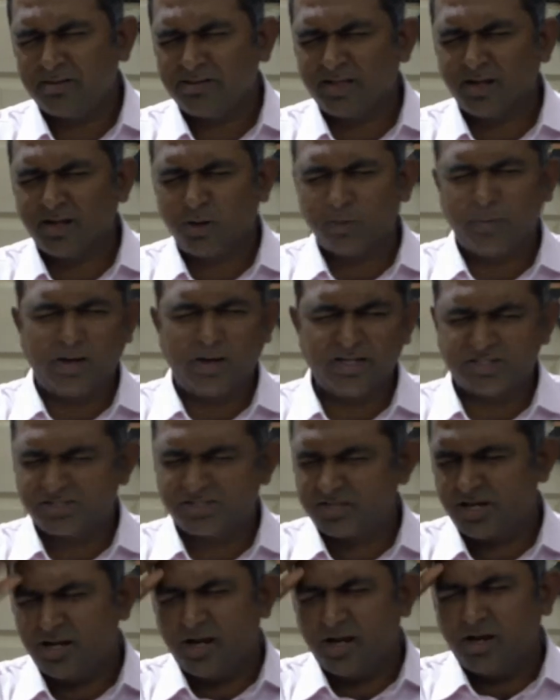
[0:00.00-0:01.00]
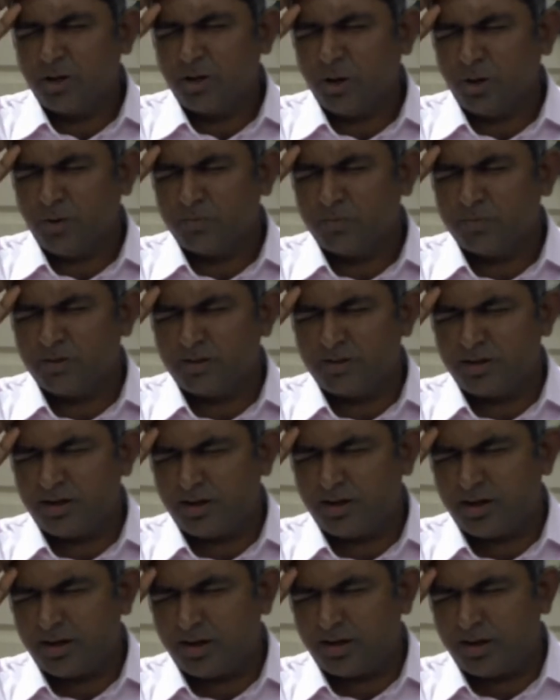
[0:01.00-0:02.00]
thing on my list. Now
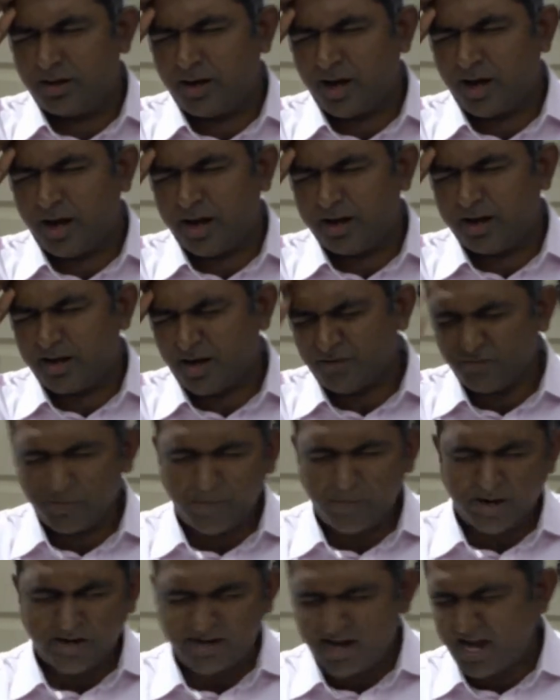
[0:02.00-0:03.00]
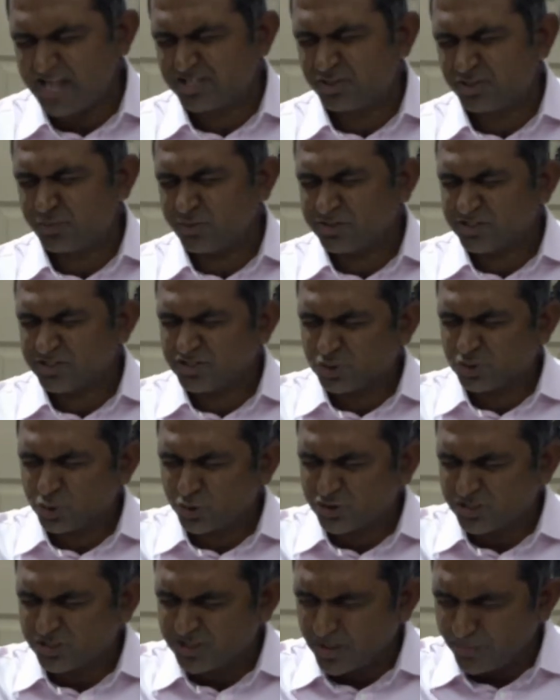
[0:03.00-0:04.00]
I come from a caste which is
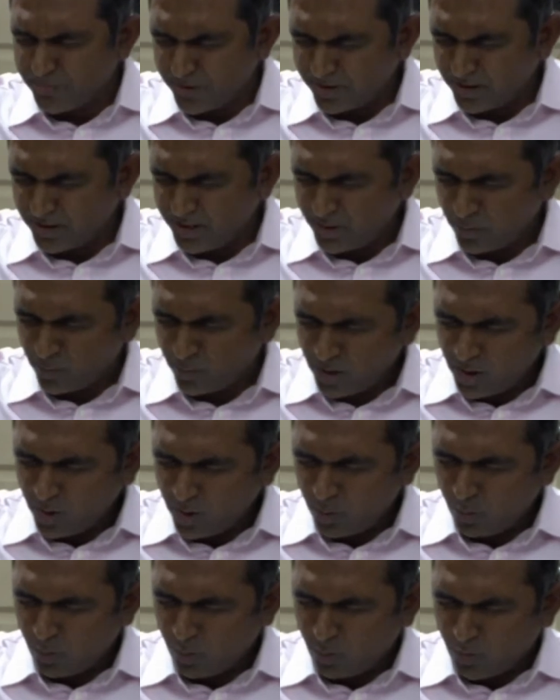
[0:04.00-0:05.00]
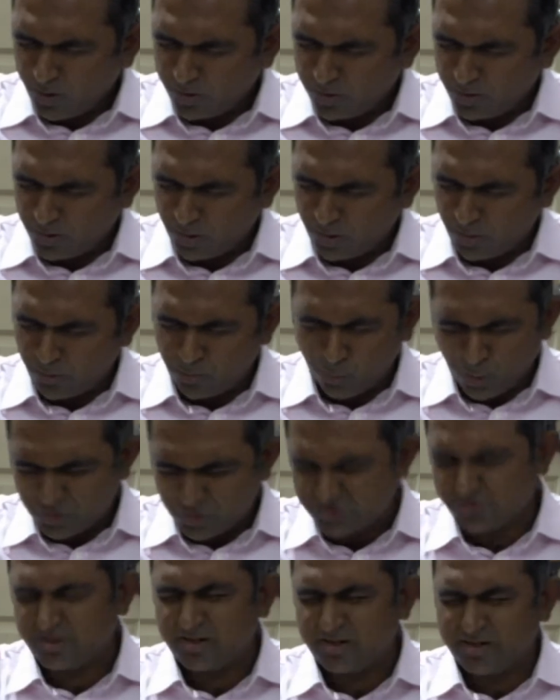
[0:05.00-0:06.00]
so stubbornly
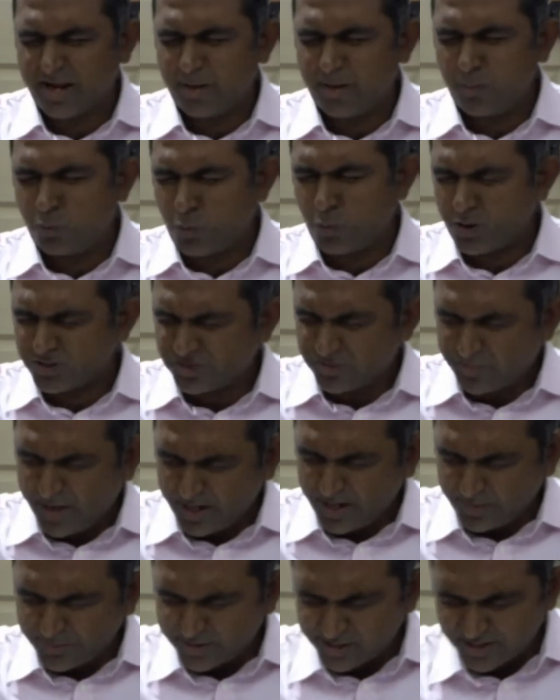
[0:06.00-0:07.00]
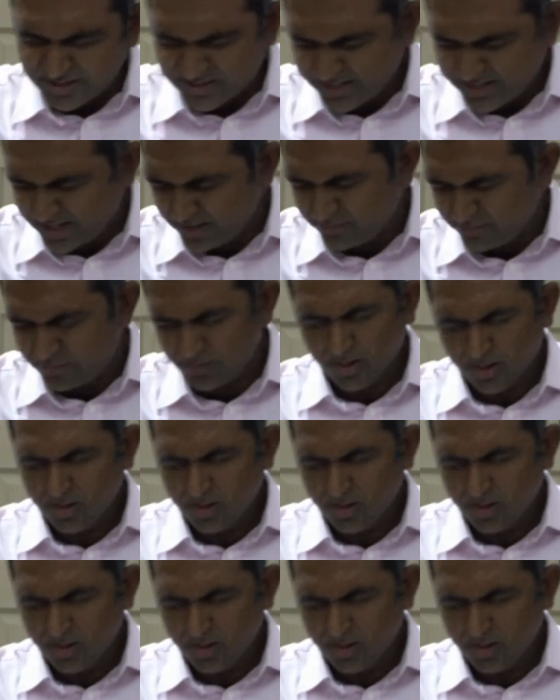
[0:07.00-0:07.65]
most of the time wants to marry within itself.